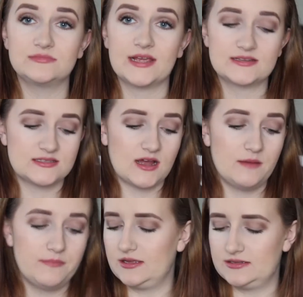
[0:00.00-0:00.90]
Next
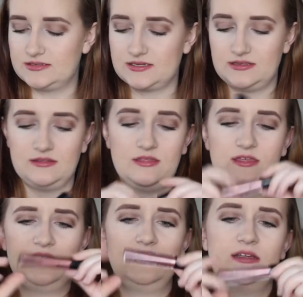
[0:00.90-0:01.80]
up is
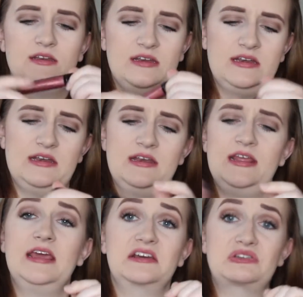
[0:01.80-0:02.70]
the
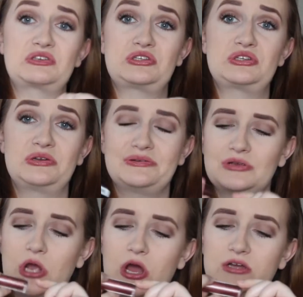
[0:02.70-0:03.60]
NYX
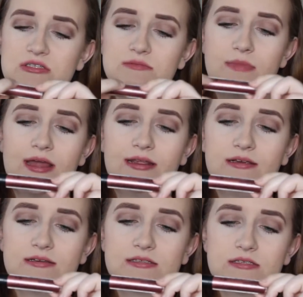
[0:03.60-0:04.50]

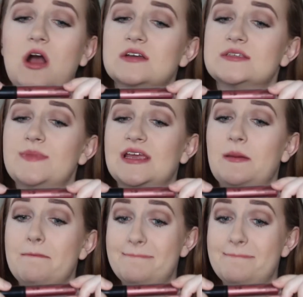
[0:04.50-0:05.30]
Cosmetics Cosmic